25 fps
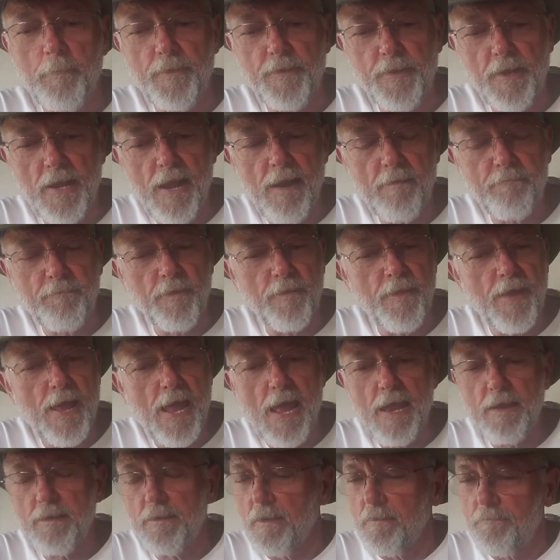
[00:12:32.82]
then after
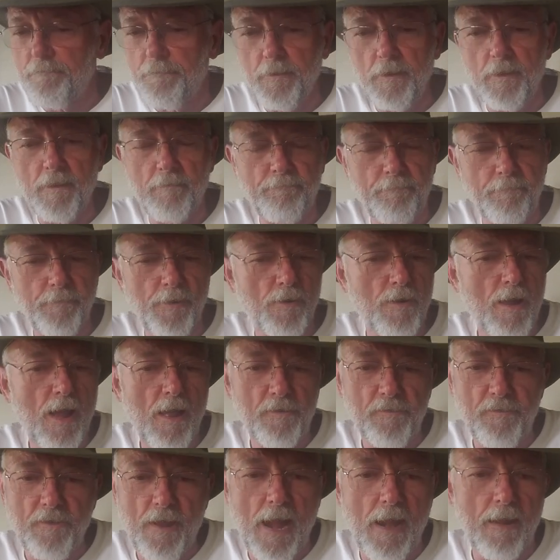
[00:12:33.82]
that, if you're
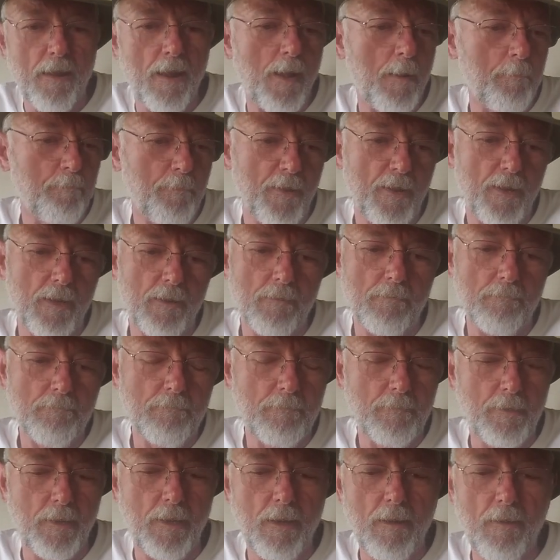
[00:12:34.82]
not signed up, then
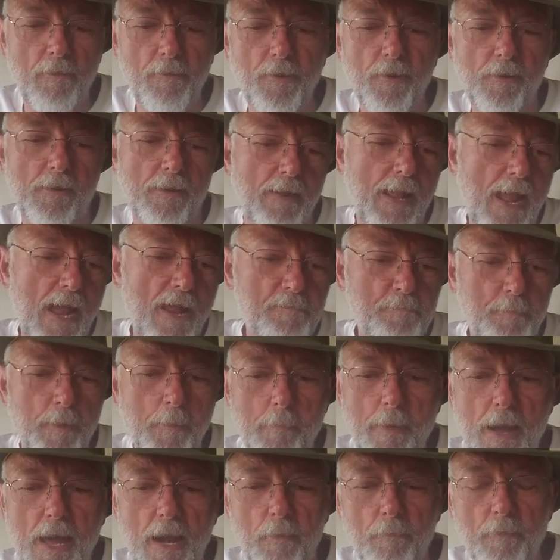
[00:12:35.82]
you can ask me
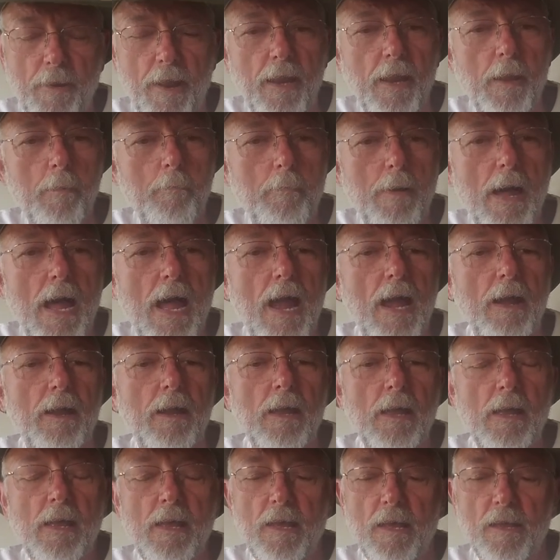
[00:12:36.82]
about it when I get back.
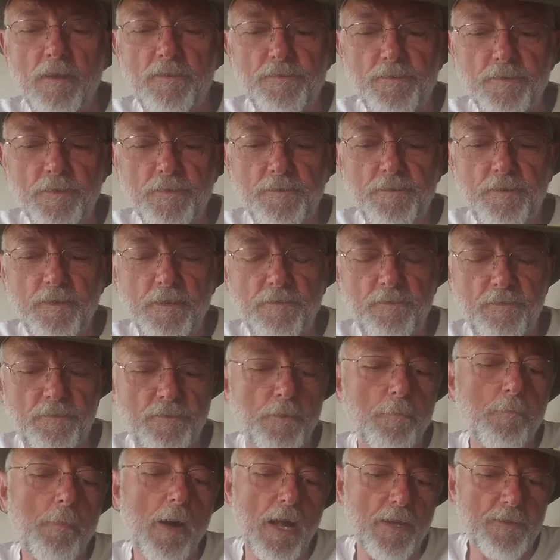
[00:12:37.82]
It's
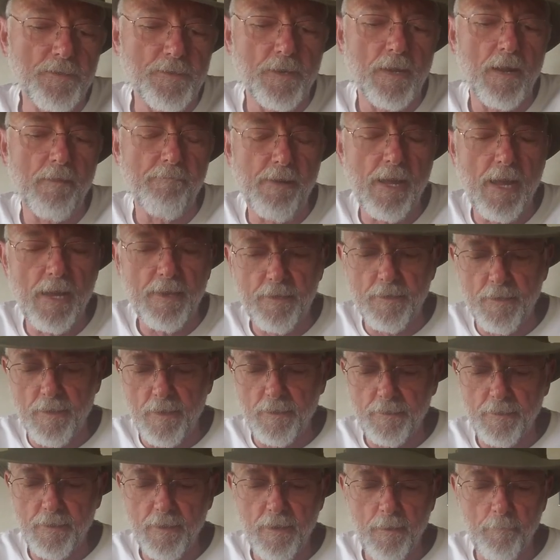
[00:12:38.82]
too much, and I've got
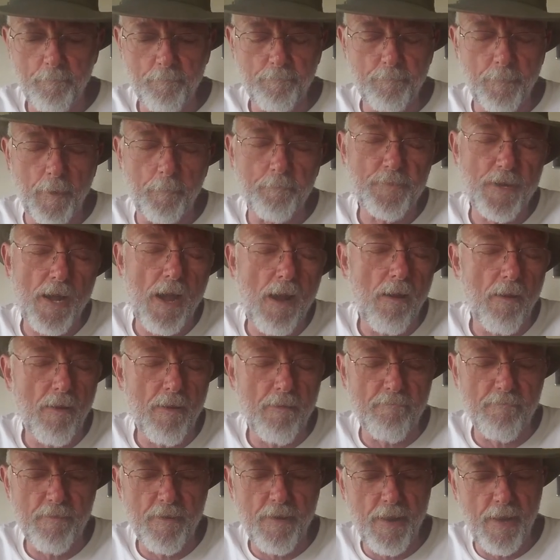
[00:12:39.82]
I'm tired
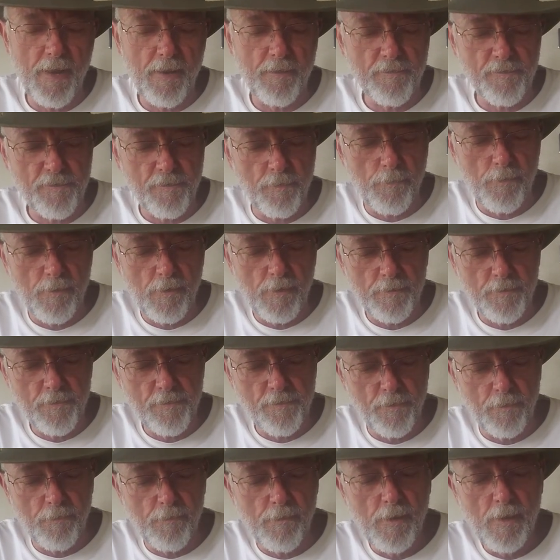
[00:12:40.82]
every day and so on.
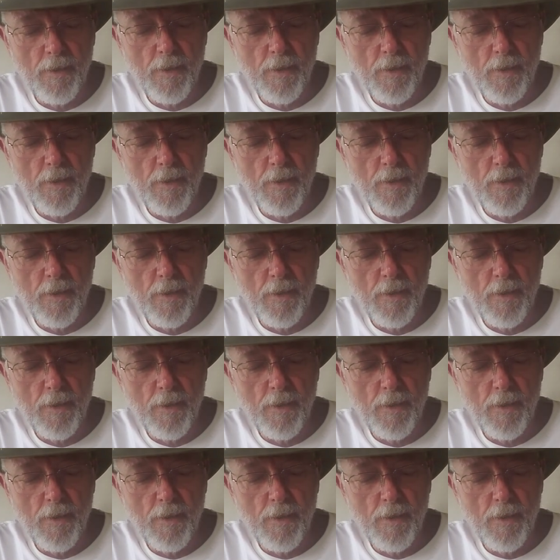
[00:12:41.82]
So